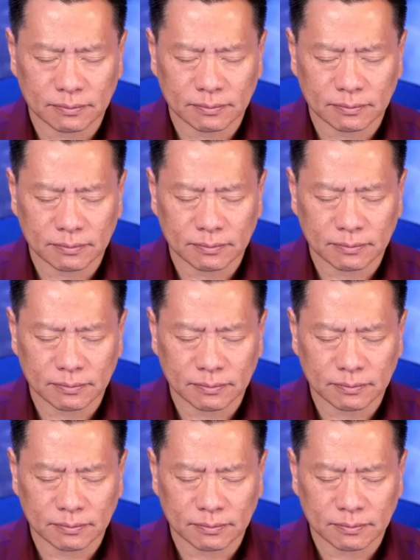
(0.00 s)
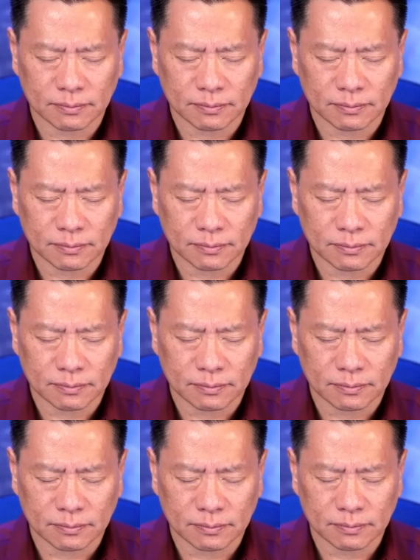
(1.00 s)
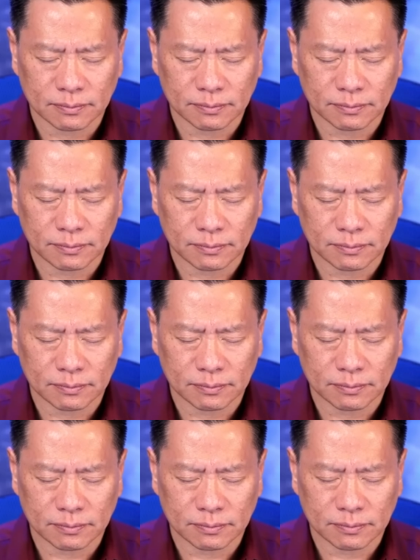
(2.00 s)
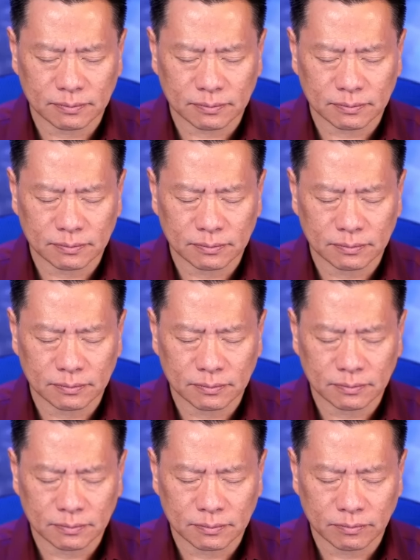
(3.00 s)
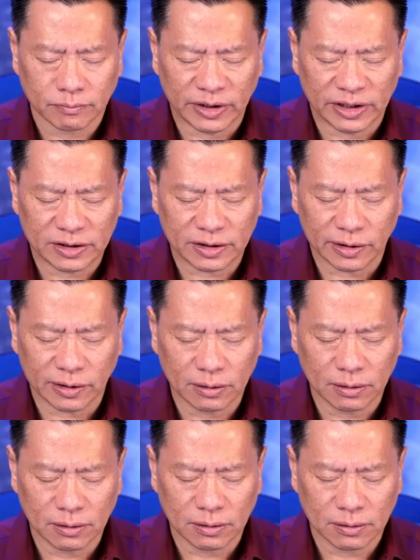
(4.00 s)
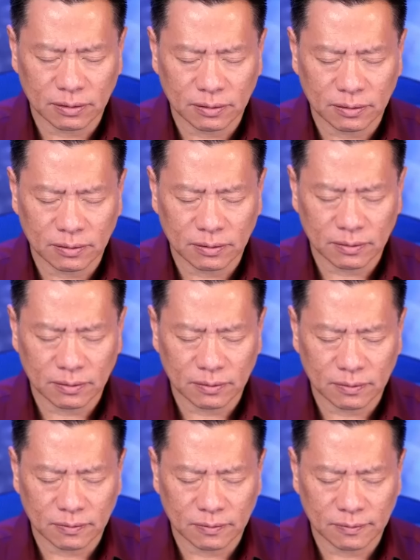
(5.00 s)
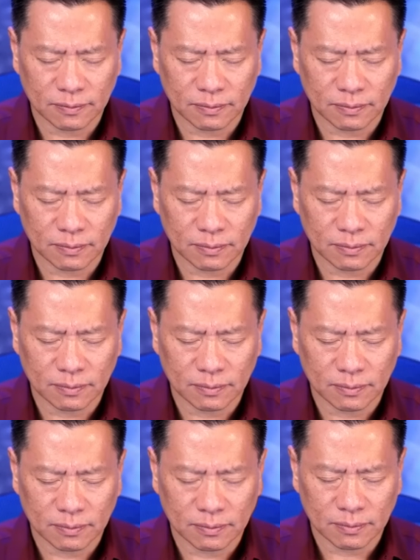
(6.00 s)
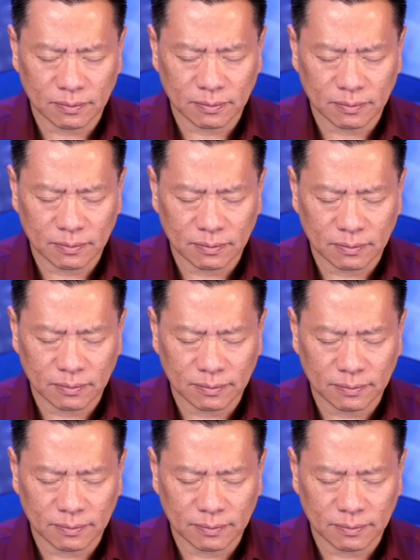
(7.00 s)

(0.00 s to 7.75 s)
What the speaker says: (no one is talking)